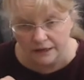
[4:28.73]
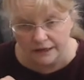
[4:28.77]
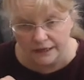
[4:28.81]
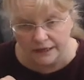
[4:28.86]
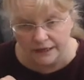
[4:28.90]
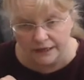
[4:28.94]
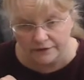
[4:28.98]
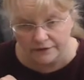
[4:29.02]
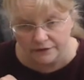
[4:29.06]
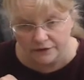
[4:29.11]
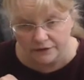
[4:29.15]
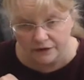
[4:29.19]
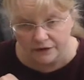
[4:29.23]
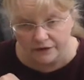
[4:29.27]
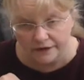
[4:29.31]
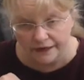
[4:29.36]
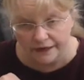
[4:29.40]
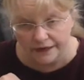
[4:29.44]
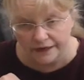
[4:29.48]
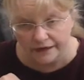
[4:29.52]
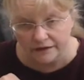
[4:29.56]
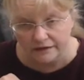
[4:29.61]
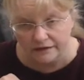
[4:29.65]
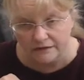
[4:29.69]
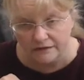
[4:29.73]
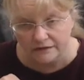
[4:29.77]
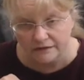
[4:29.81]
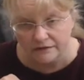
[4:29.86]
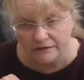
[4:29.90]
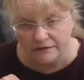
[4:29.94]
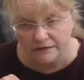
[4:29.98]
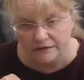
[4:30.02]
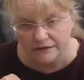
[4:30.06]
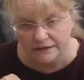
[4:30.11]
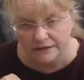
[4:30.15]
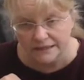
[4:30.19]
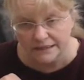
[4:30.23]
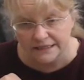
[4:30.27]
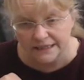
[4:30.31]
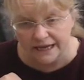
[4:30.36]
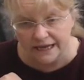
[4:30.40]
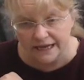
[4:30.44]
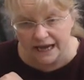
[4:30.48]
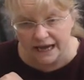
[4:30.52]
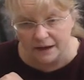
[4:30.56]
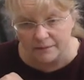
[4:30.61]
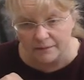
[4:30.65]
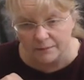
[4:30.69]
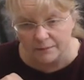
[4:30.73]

if you look here, there's a gap.